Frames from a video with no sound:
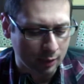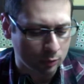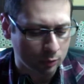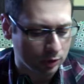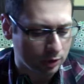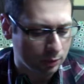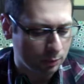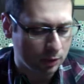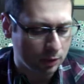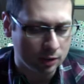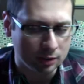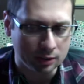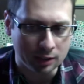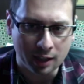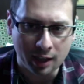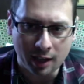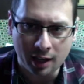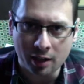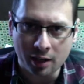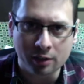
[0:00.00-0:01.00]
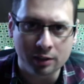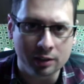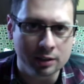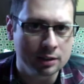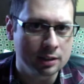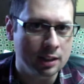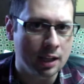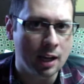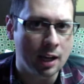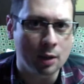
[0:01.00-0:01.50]
and we'll spend
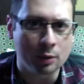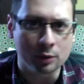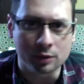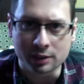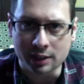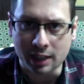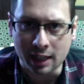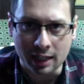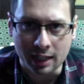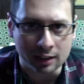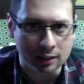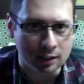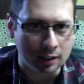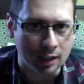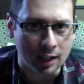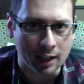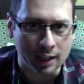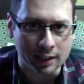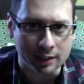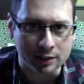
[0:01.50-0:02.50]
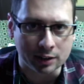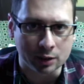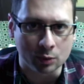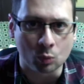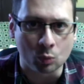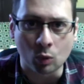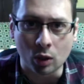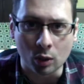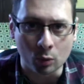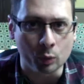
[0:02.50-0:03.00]
countless hours
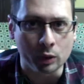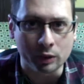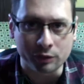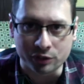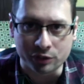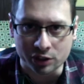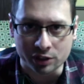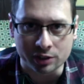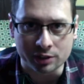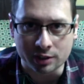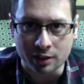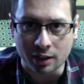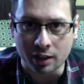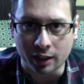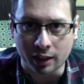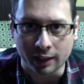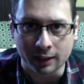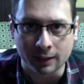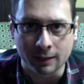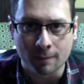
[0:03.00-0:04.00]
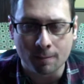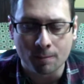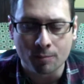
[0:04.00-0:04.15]
analyzing what we've just done.